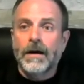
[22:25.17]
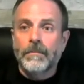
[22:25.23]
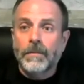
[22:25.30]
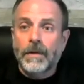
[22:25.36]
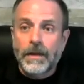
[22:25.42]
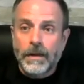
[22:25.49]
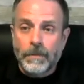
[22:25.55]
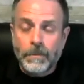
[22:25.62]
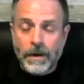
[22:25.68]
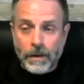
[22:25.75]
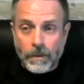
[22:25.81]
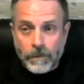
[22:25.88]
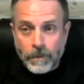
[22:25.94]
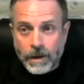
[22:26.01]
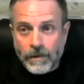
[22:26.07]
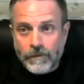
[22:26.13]
keep
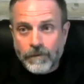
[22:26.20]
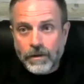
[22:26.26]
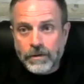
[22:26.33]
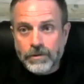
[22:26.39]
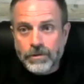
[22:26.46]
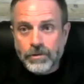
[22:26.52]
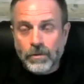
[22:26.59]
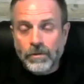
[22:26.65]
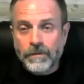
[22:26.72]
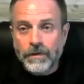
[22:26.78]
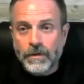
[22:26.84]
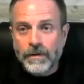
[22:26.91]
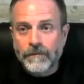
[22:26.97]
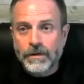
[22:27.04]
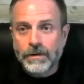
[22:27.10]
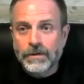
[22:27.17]
careful control of your
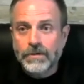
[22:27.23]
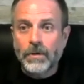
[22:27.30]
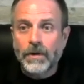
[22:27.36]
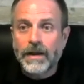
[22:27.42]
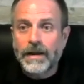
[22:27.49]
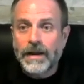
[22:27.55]
inventory.